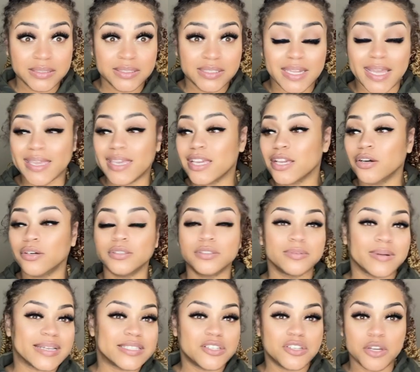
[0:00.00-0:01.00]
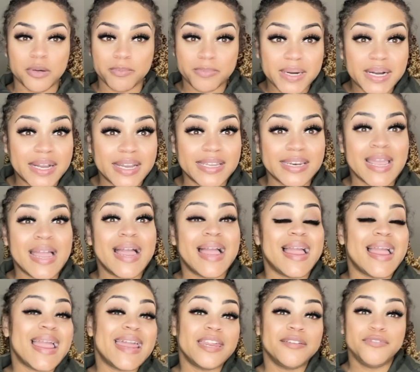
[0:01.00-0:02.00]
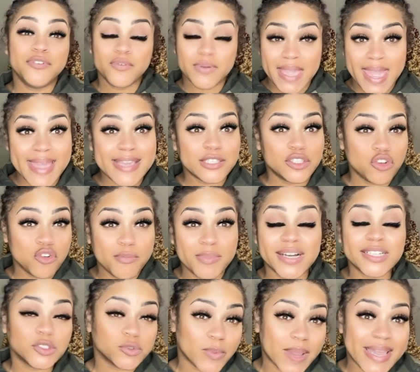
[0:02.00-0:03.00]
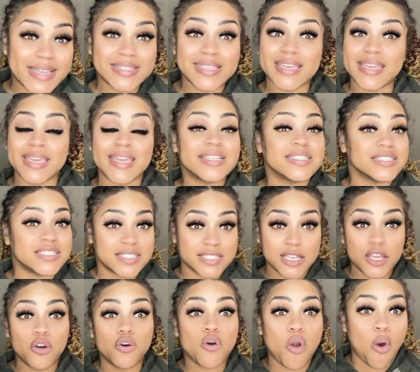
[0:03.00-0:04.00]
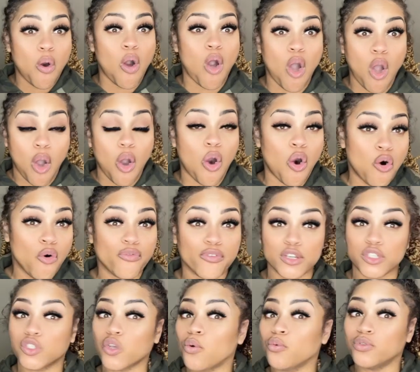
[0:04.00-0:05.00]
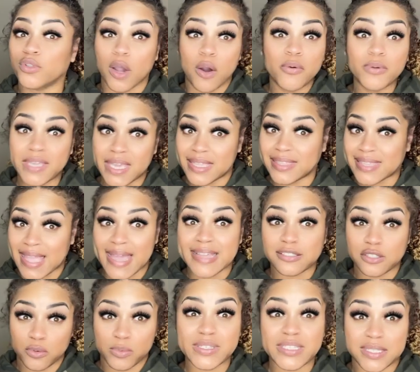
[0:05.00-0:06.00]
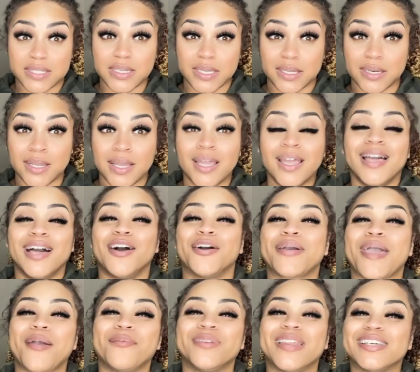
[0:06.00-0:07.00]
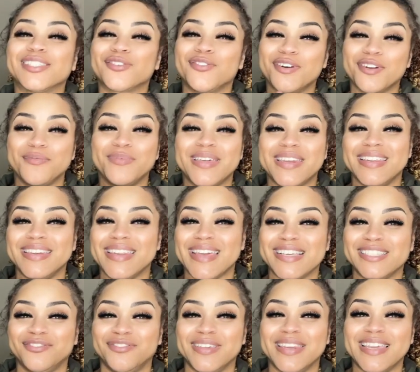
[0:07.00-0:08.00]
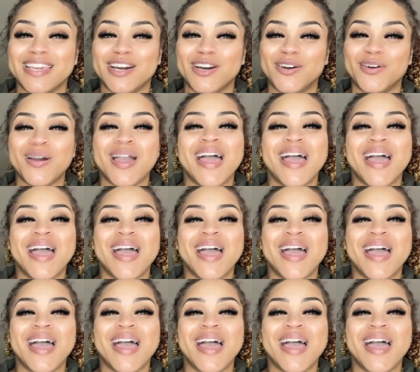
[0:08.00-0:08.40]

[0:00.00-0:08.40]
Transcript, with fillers: Like it goes right to your butt. And if you gain too much weight, then it can still go all over. So don't get that twisted. Okay, but that's going to be the next video.